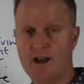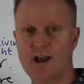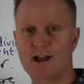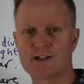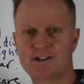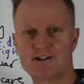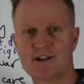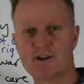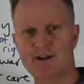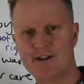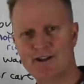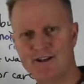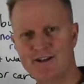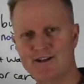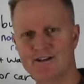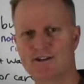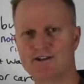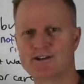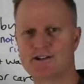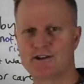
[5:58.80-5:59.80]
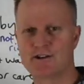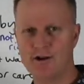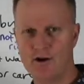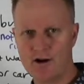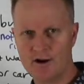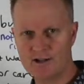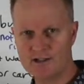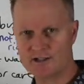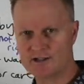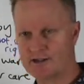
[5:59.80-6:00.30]
And so here there's a
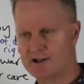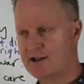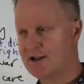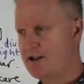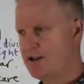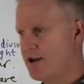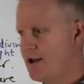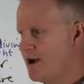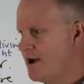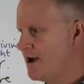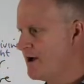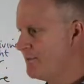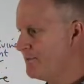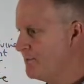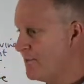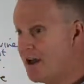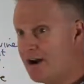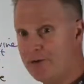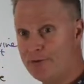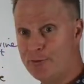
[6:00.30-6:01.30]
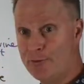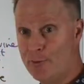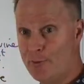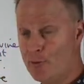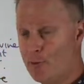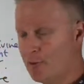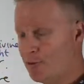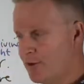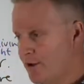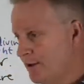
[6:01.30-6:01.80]
nice
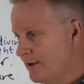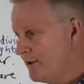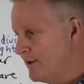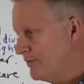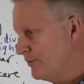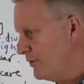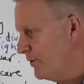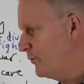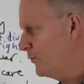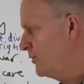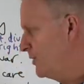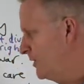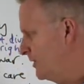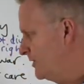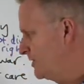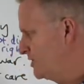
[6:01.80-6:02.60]
metaphor that really